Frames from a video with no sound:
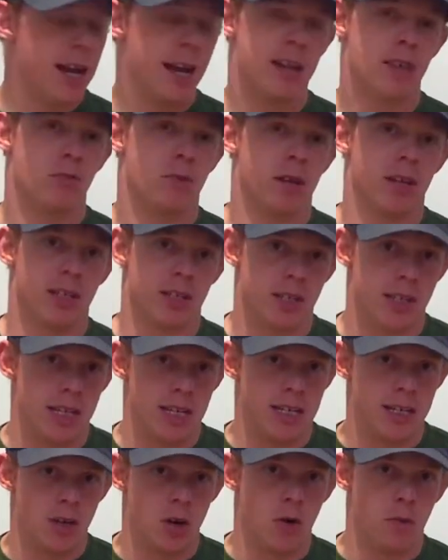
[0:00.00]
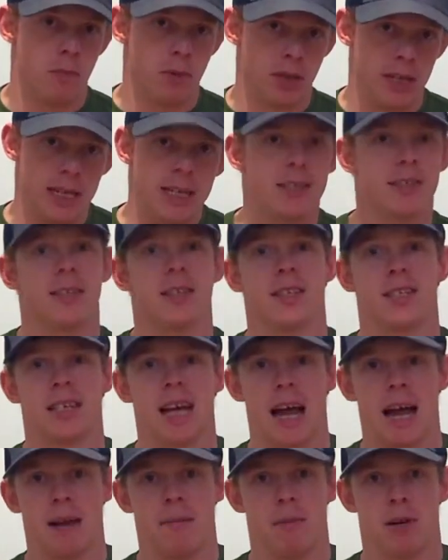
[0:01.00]
as well as the obliques, the
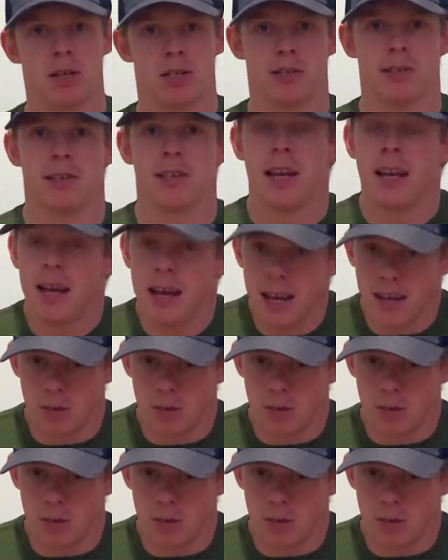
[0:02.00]
side muscles,